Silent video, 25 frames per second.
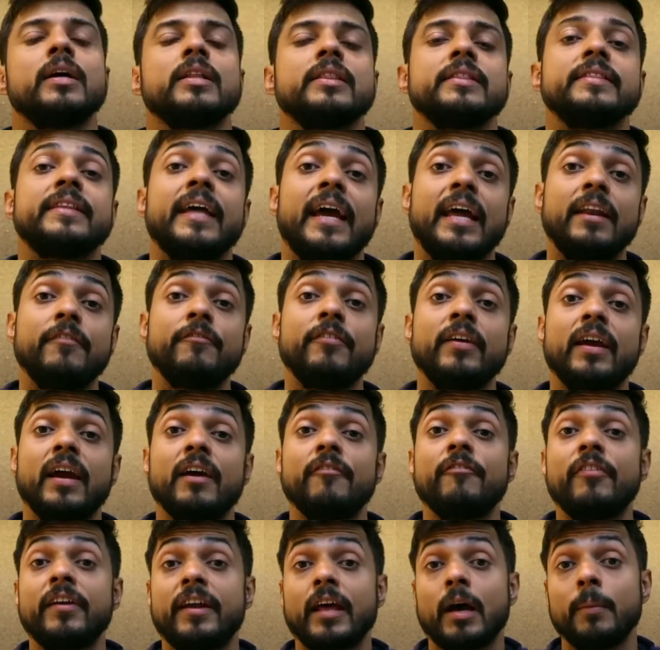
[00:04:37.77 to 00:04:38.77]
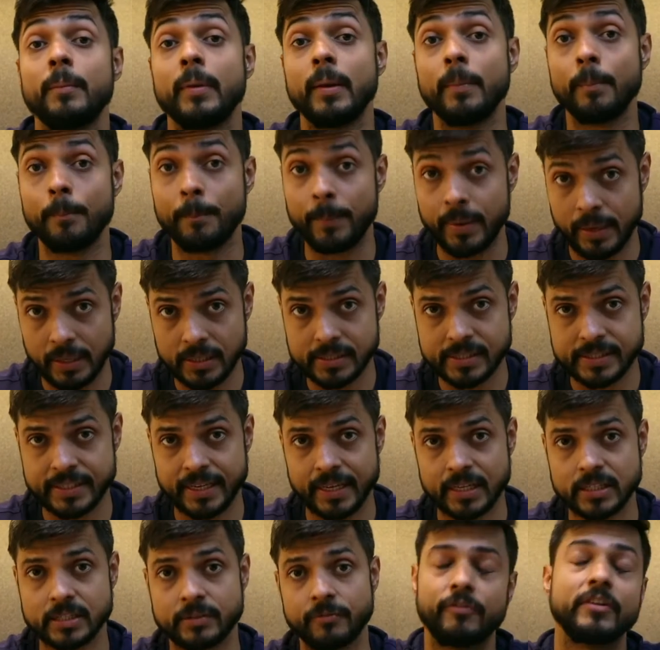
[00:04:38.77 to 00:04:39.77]
Then we have vitamin
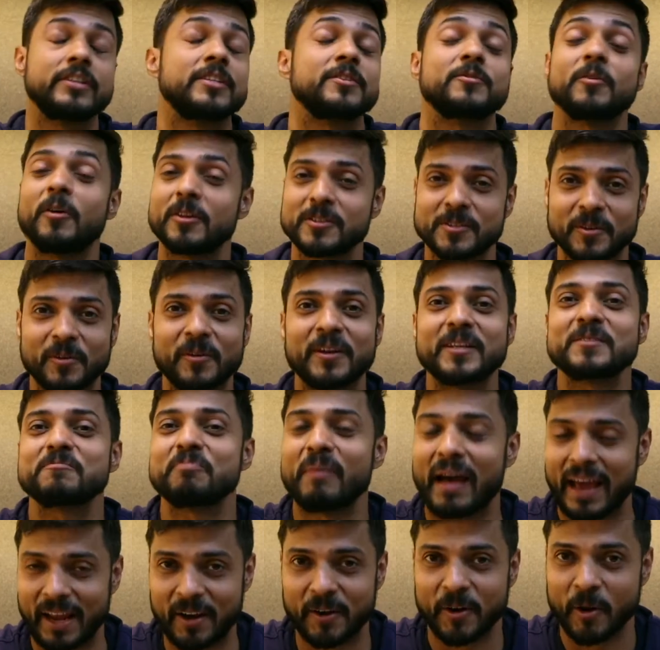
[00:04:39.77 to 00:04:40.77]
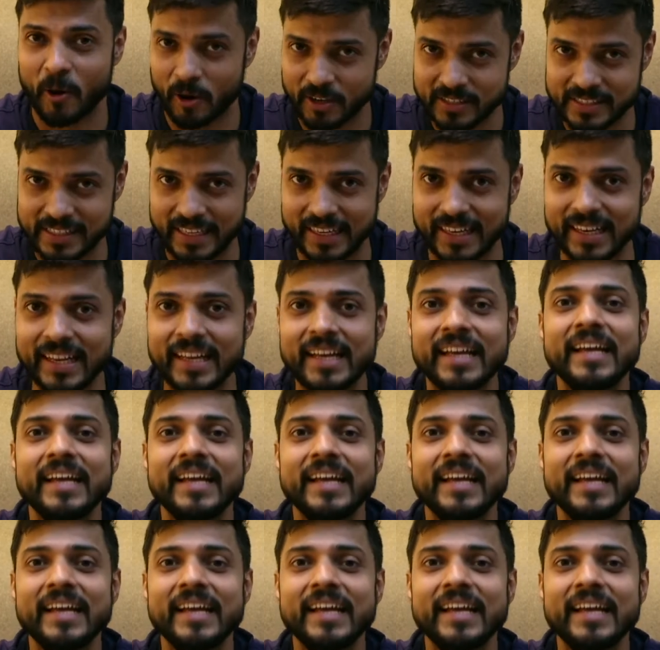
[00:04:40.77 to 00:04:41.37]
B6, which is also known as pyridoxine.